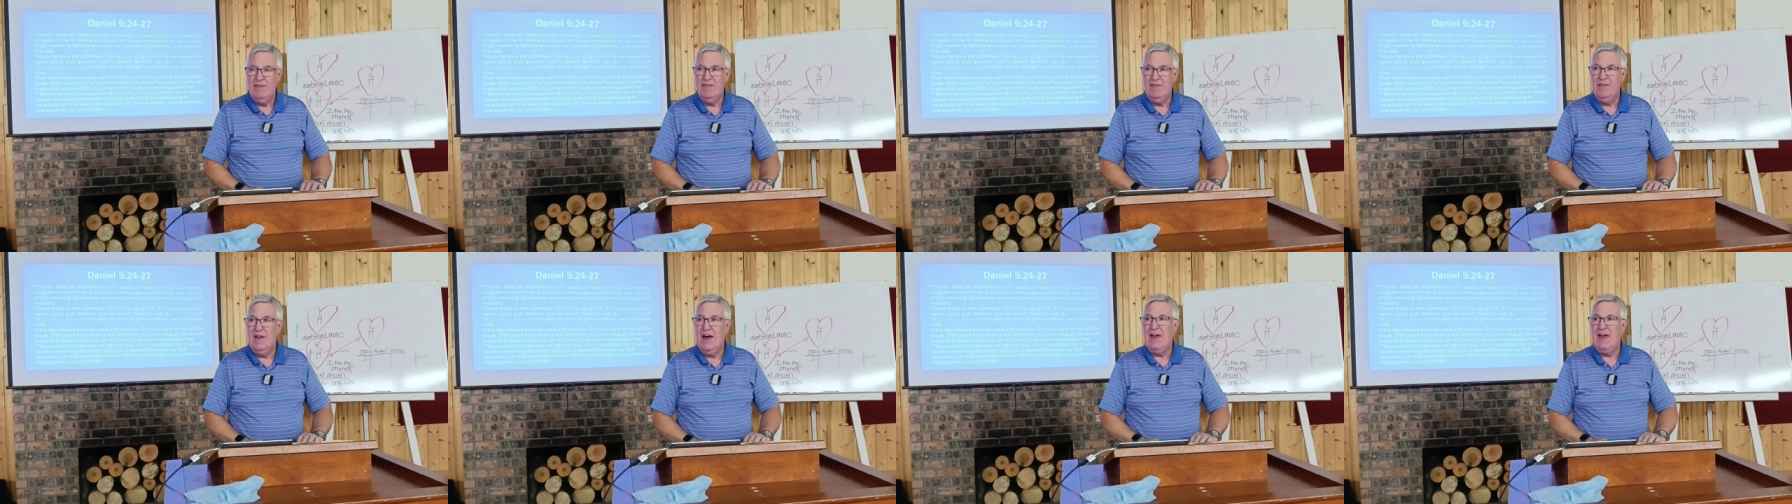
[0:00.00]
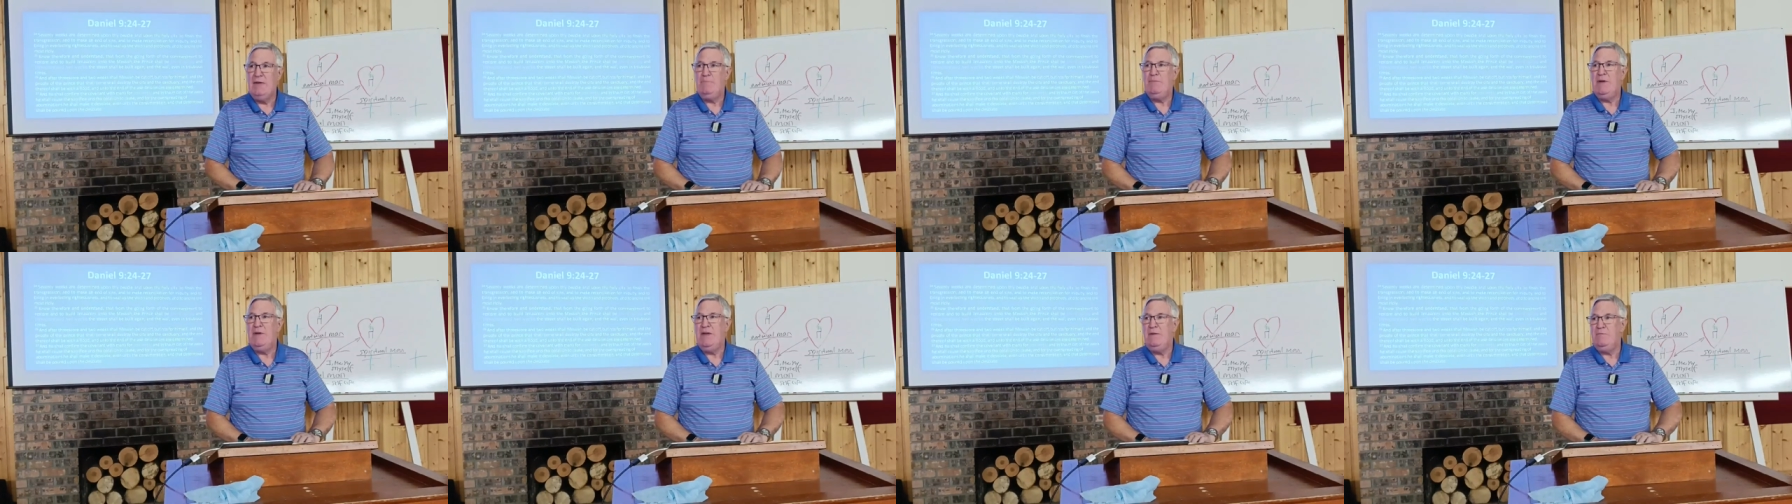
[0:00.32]

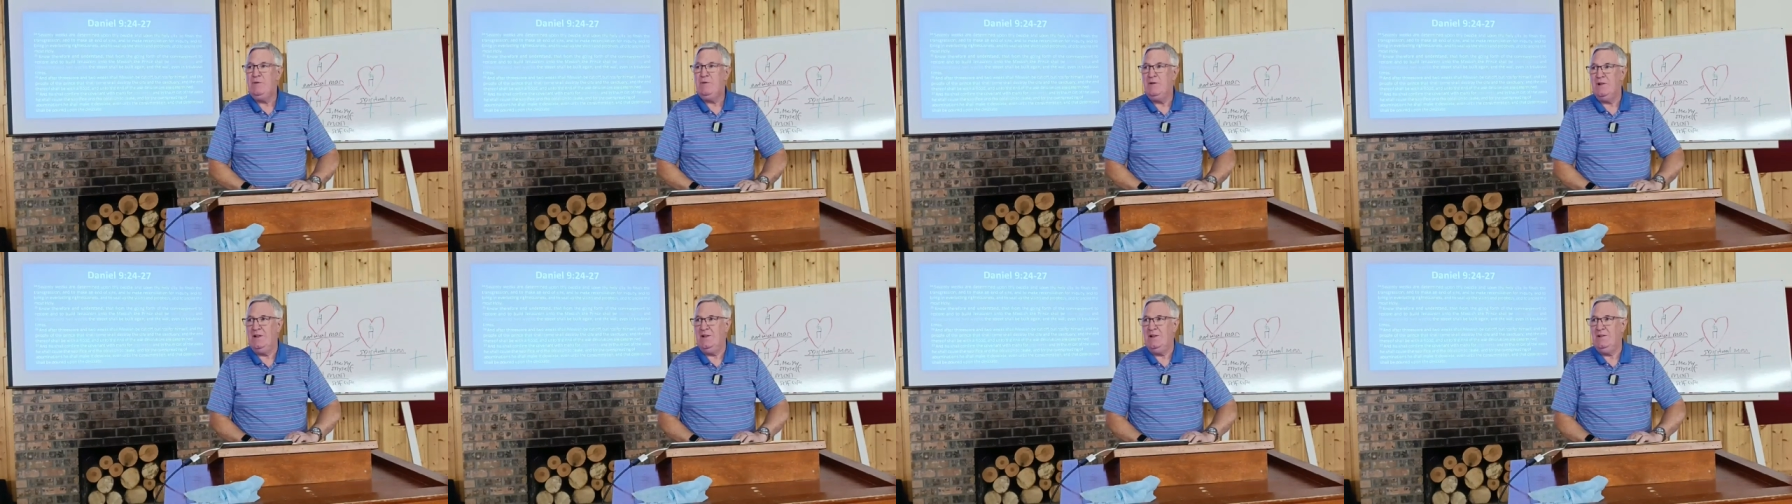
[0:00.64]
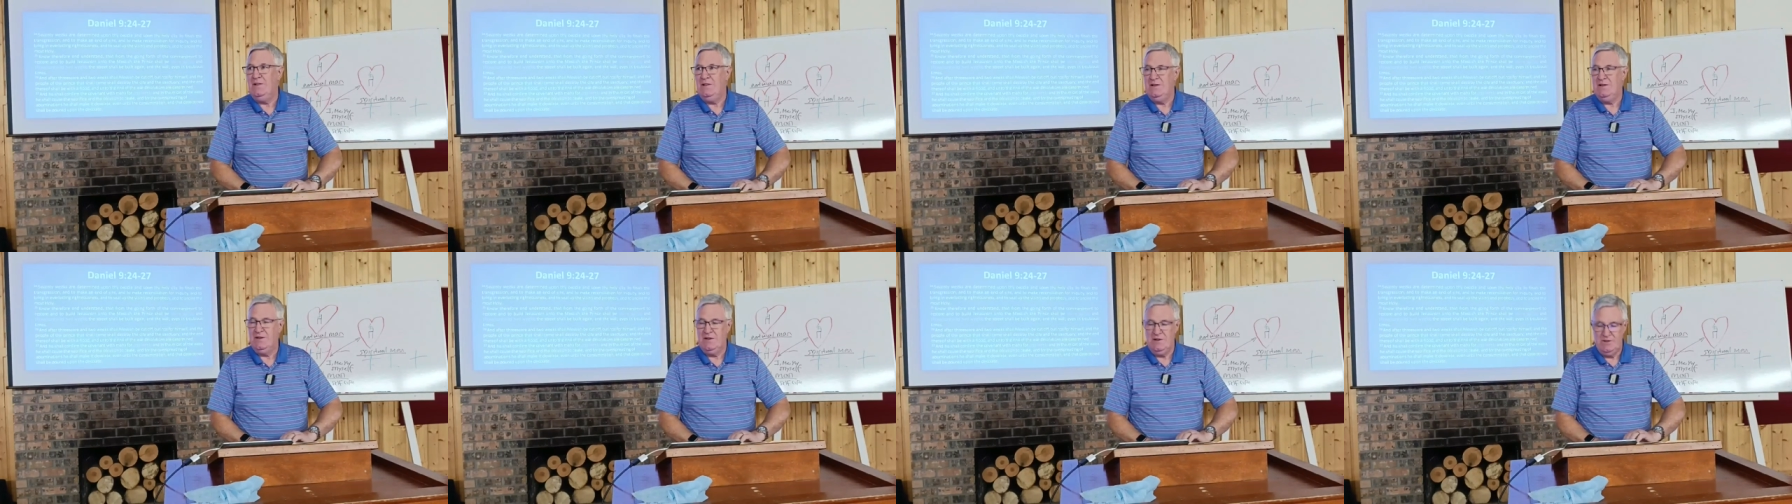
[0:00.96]
thy
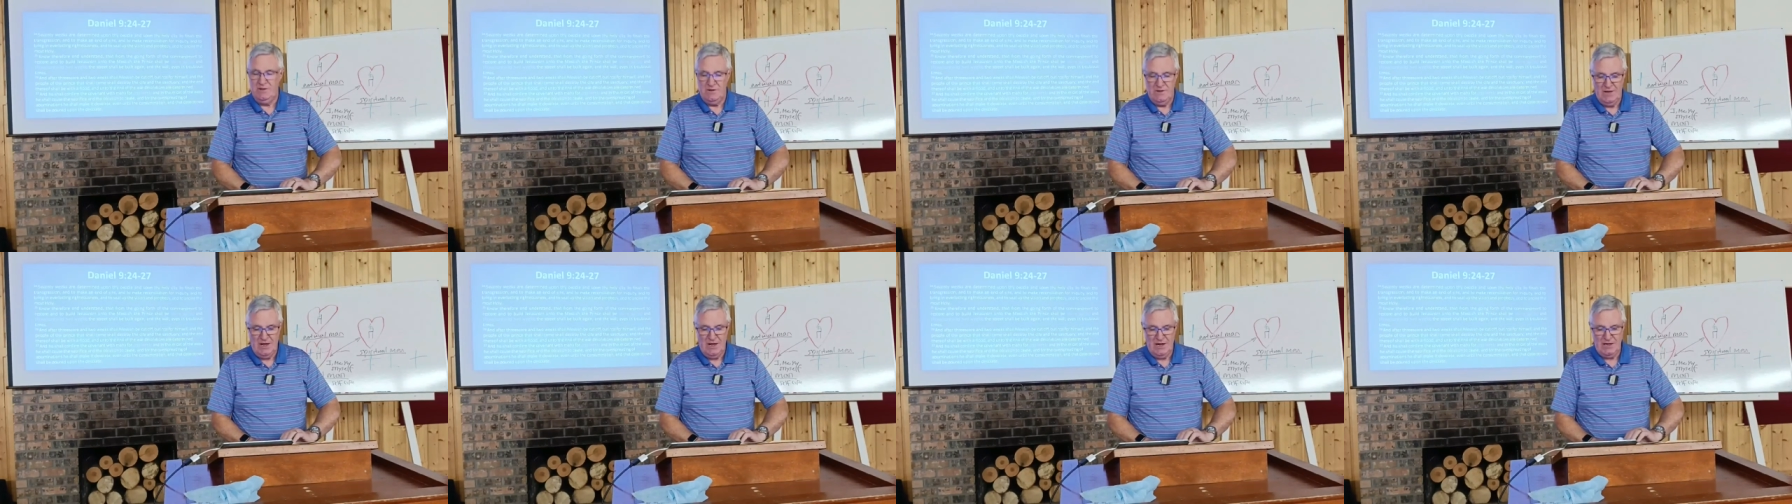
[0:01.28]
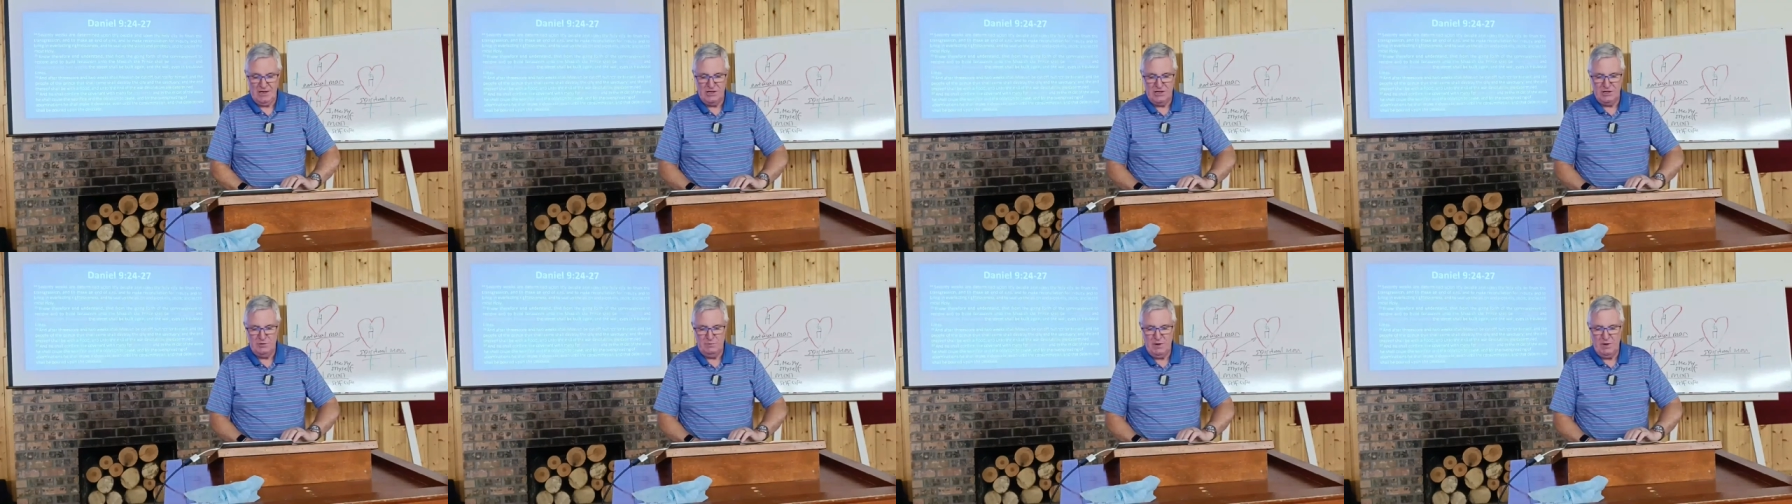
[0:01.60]
people. So
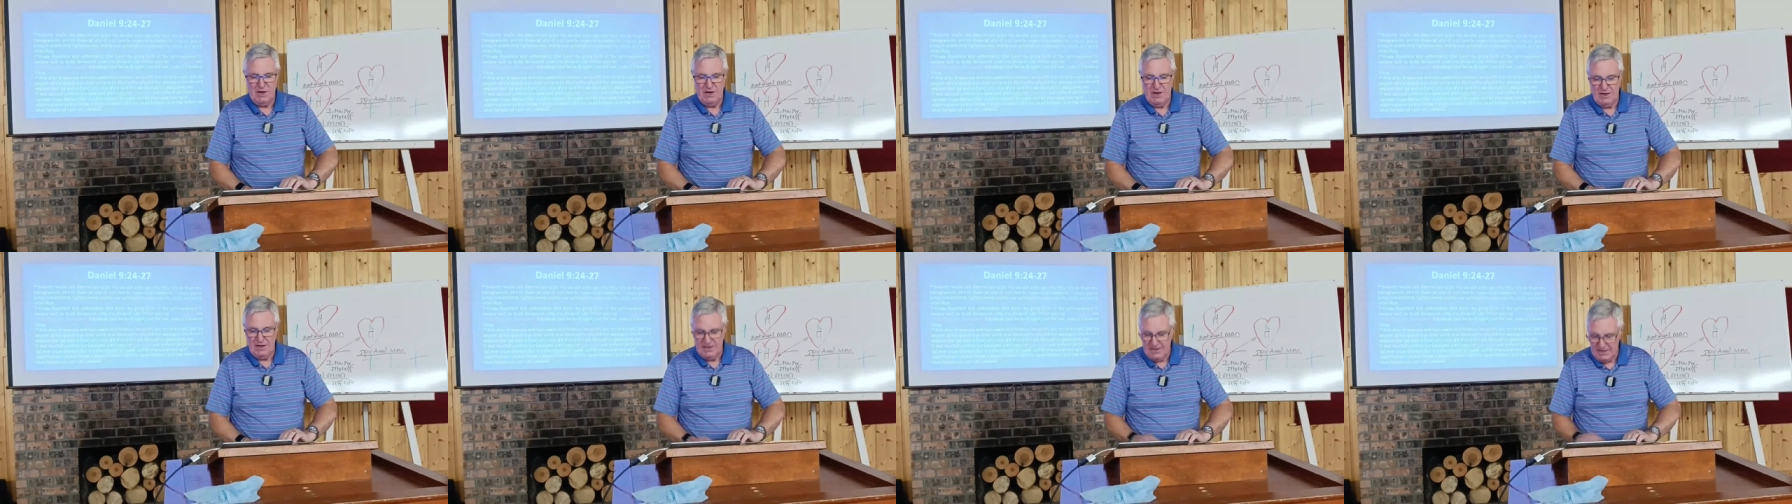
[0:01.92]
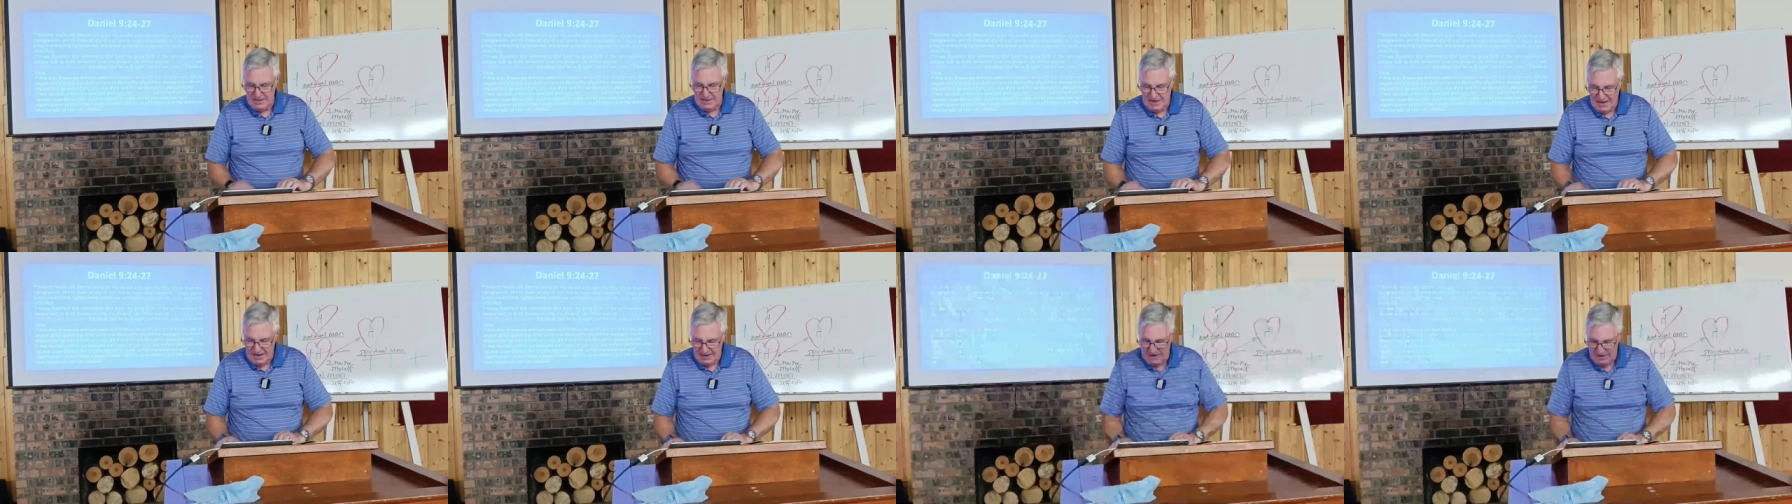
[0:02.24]
that's speaking
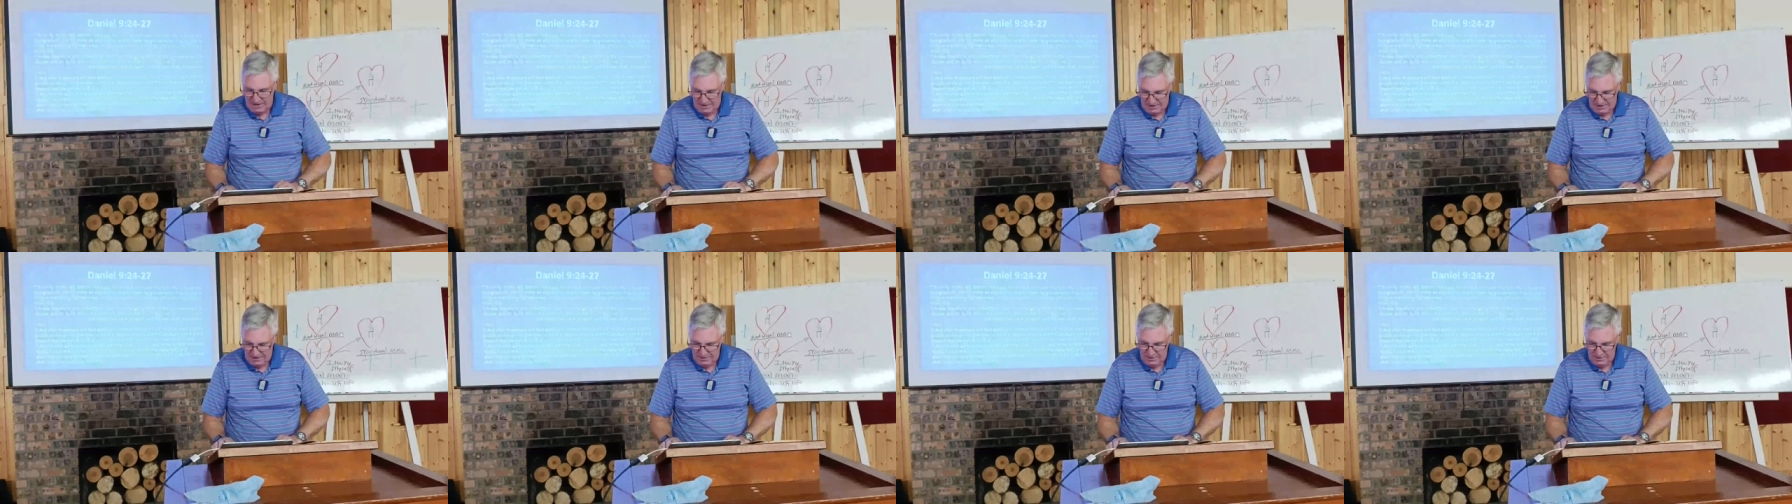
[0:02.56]
to Daniel.